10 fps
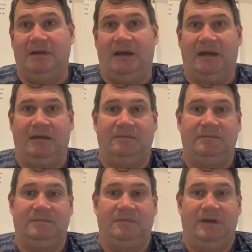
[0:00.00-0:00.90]

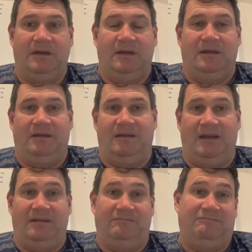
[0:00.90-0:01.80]
Um,
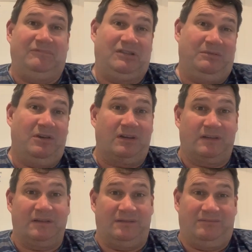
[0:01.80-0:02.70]
and to be
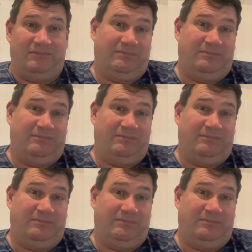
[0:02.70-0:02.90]
honest,